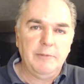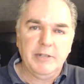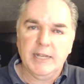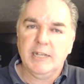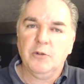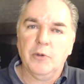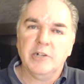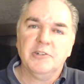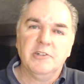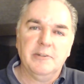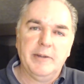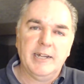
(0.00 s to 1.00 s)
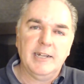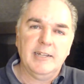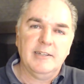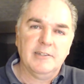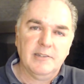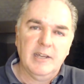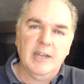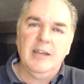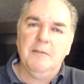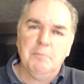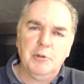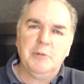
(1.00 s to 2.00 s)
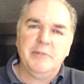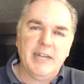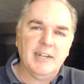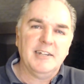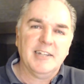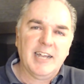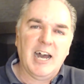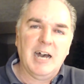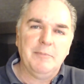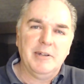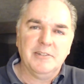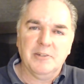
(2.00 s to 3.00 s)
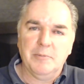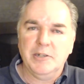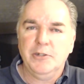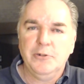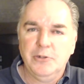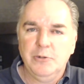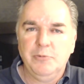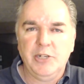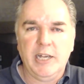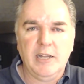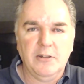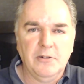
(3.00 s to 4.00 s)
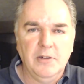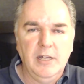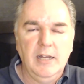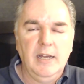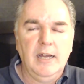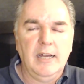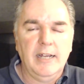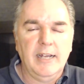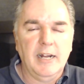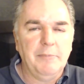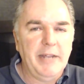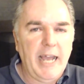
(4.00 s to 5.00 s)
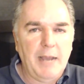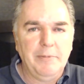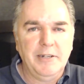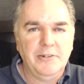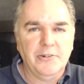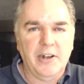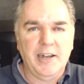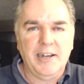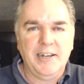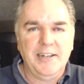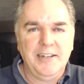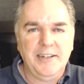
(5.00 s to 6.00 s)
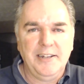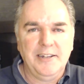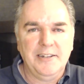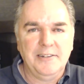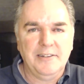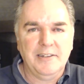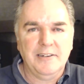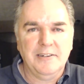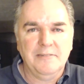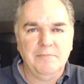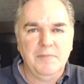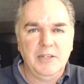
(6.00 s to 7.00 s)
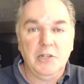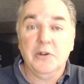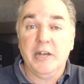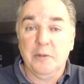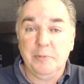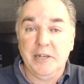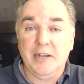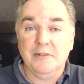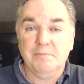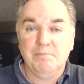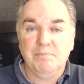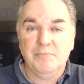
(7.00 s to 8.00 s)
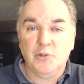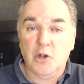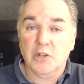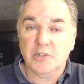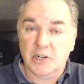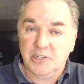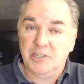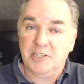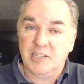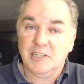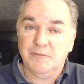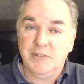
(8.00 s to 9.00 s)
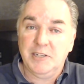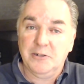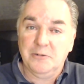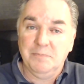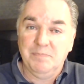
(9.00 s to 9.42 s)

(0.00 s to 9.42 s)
If you got any questions about any of this, put them down in the comments on my YouTube channel, and I'll be happy to try and help you out. So I'll talk to you in the next video.